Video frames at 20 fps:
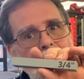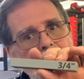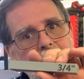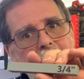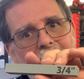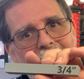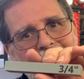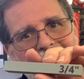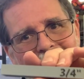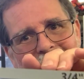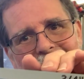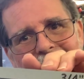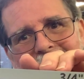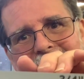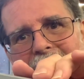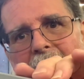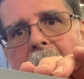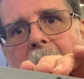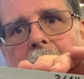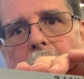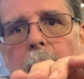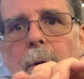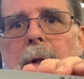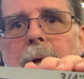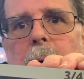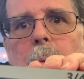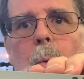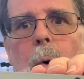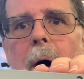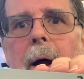the thing is, I
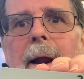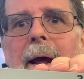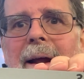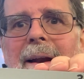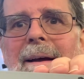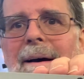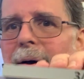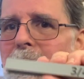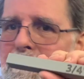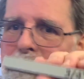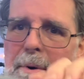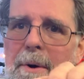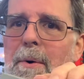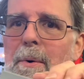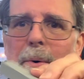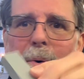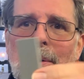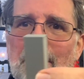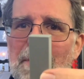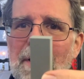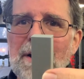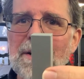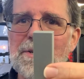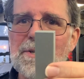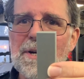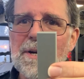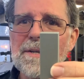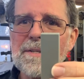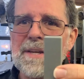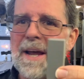only wanted a 3/4
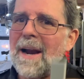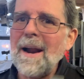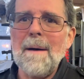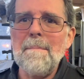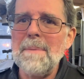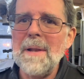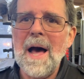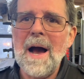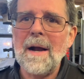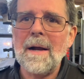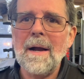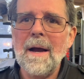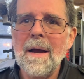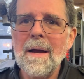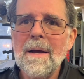inch setup block.